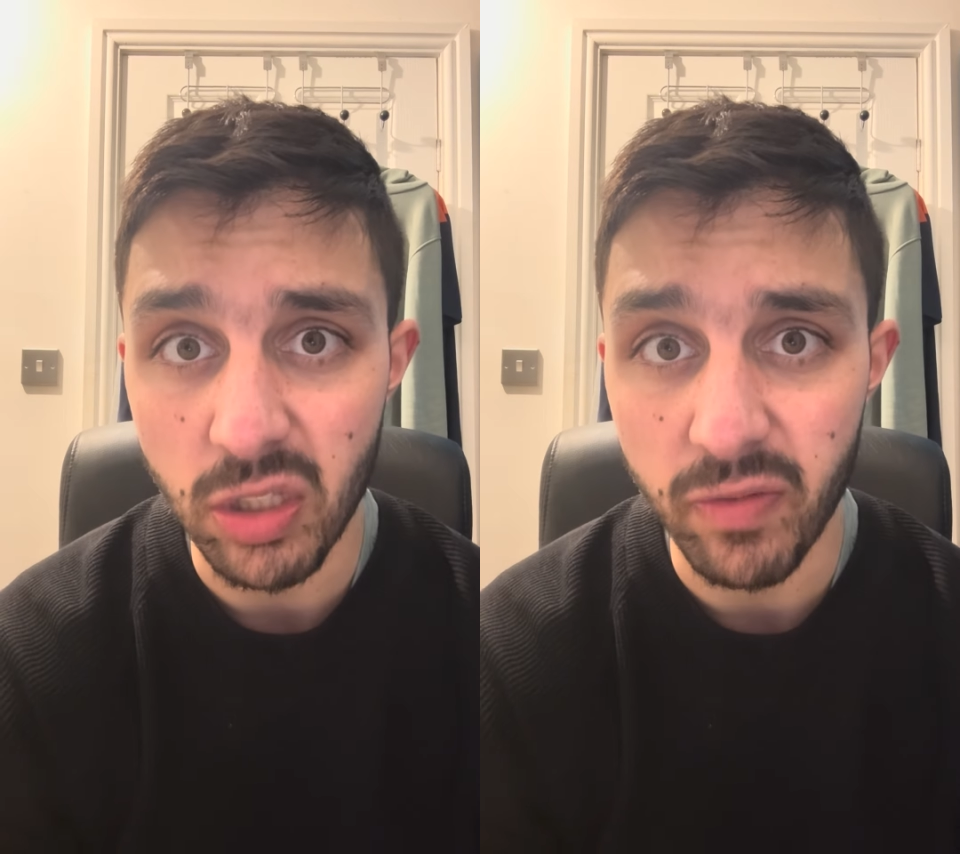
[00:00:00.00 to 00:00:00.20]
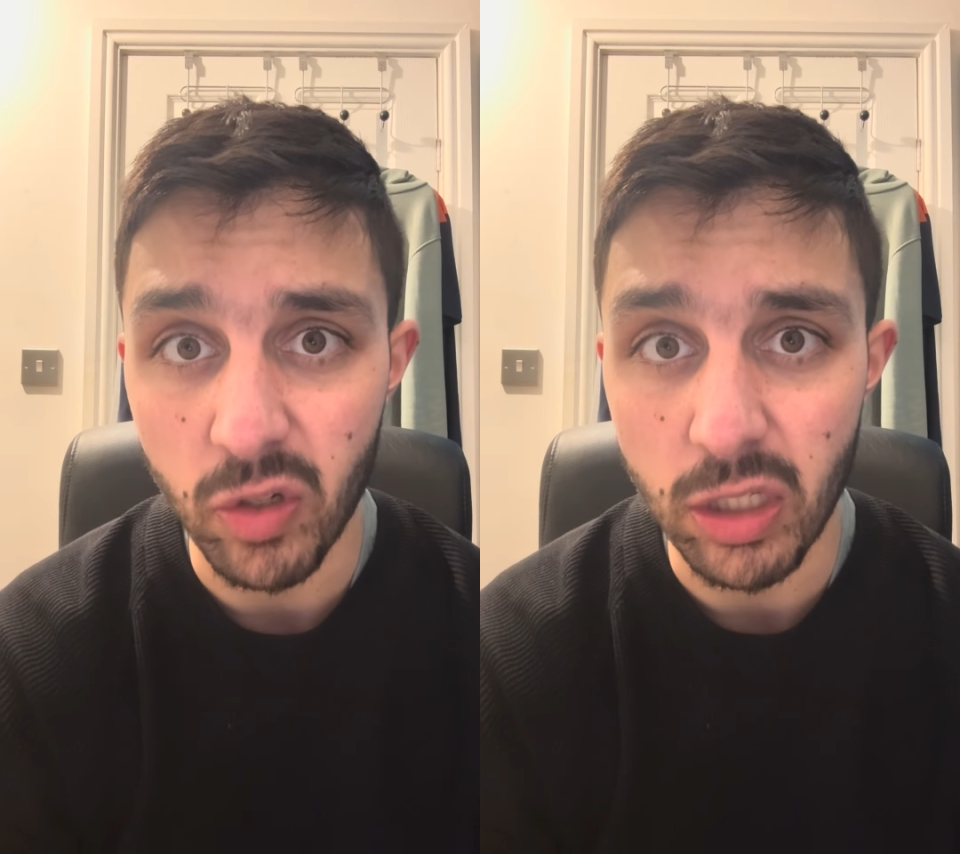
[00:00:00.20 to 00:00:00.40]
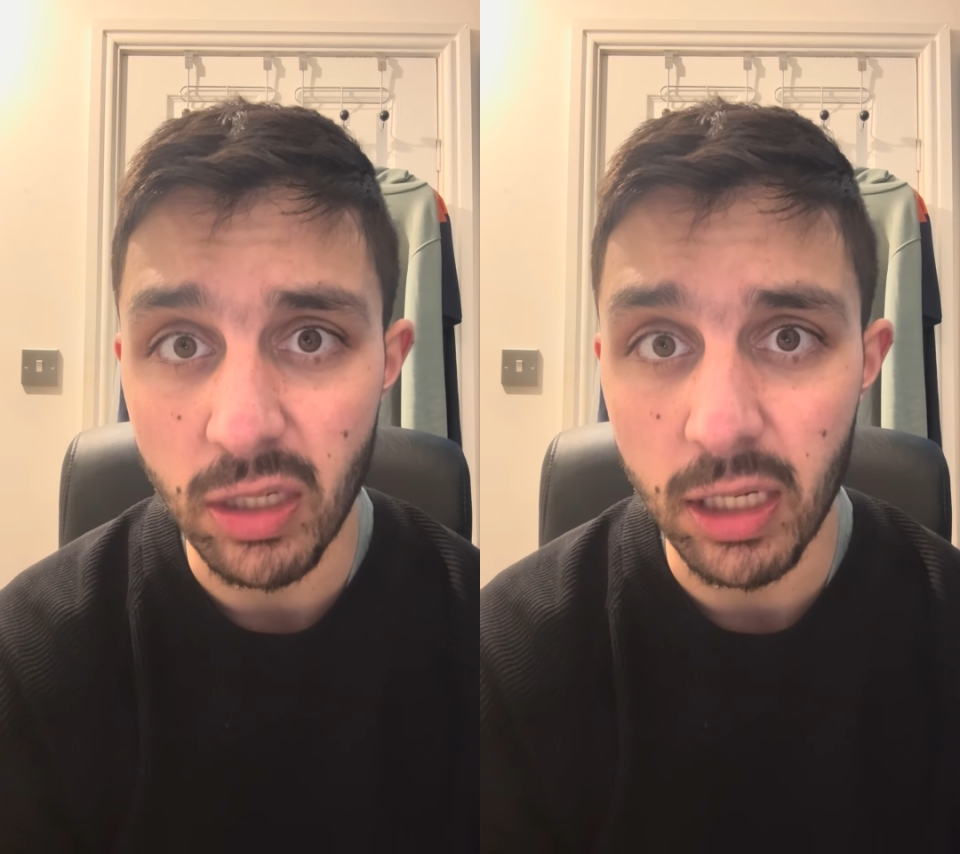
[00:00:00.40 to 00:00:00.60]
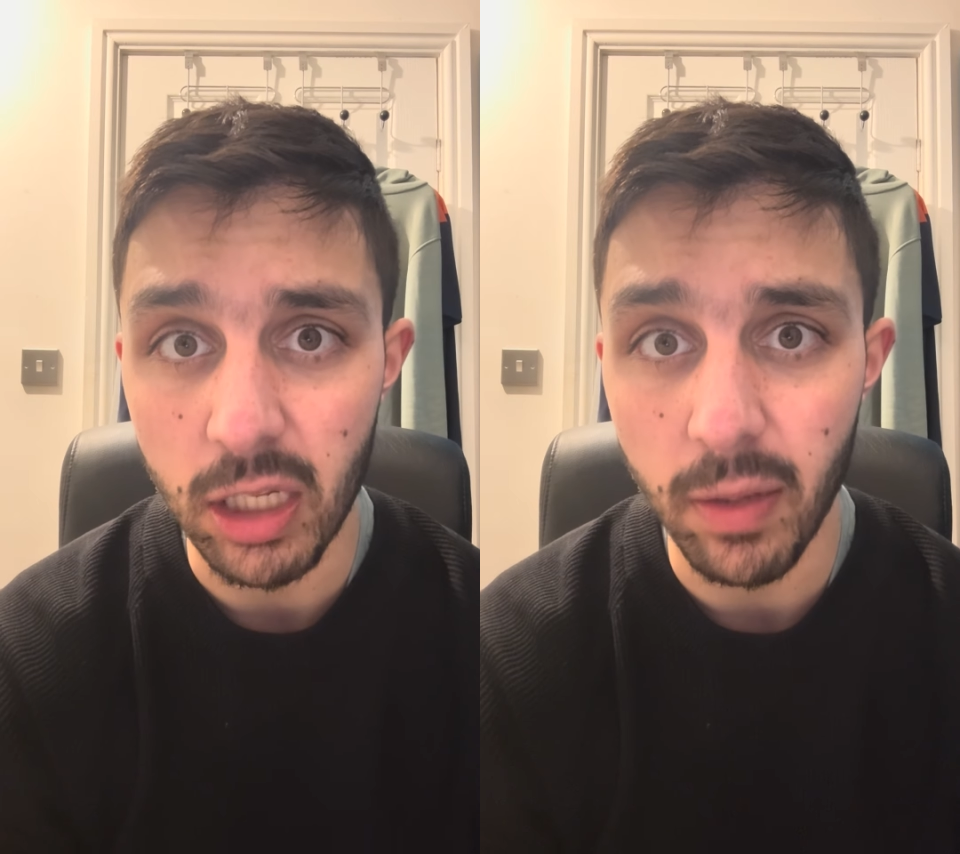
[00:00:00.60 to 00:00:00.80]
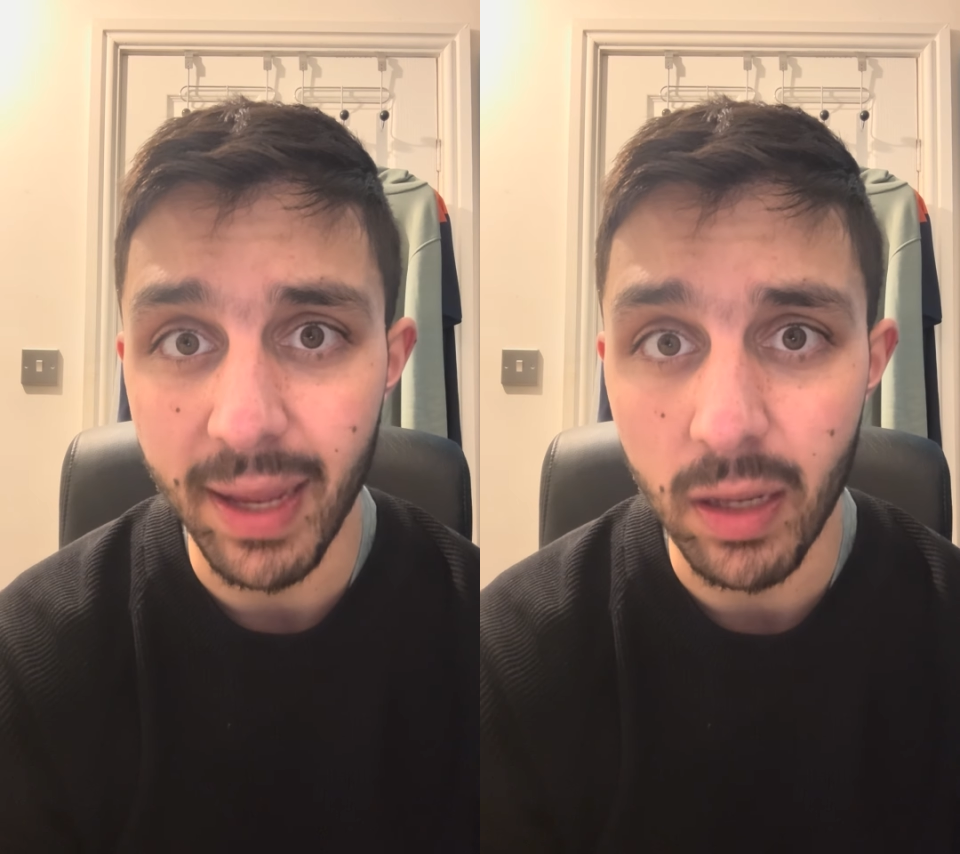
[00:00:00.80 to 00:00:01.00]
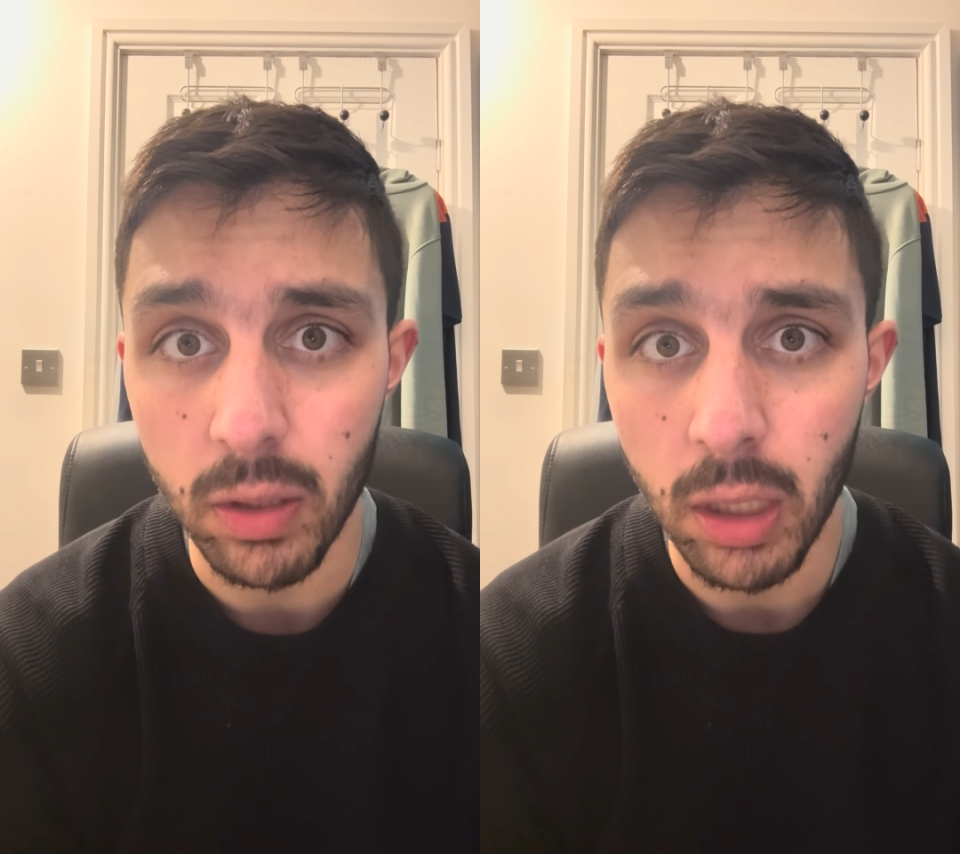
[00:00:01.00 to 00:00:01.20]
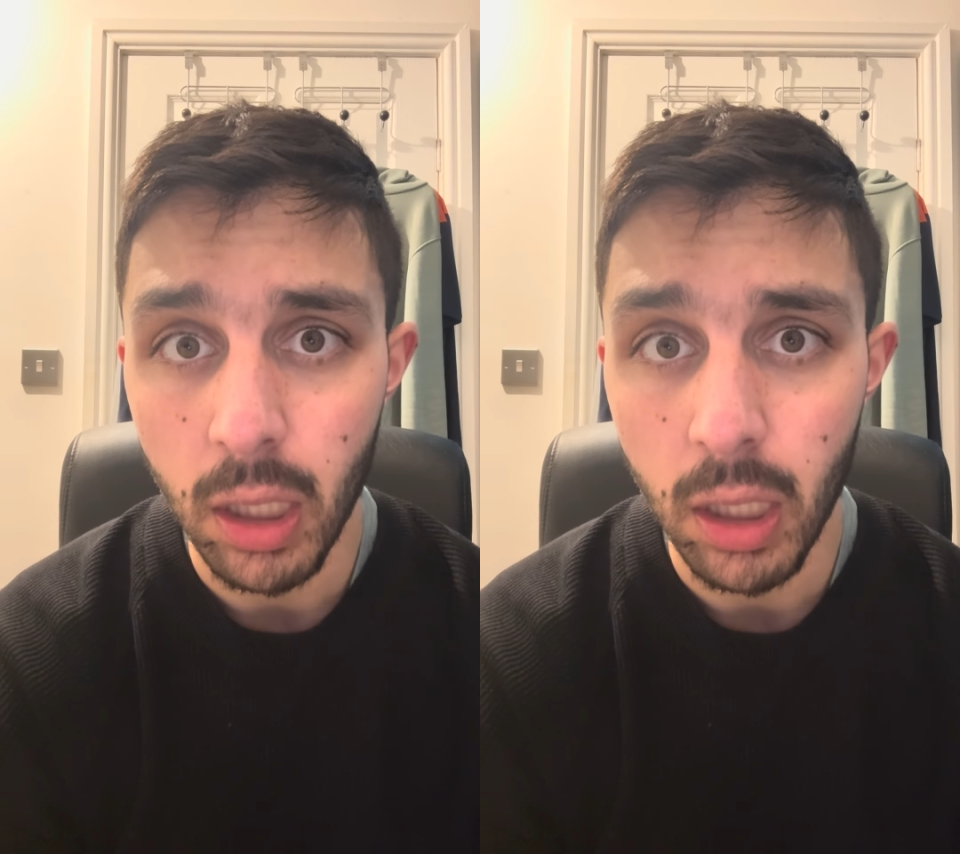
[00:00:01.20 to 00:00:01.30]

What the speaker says: has recently come out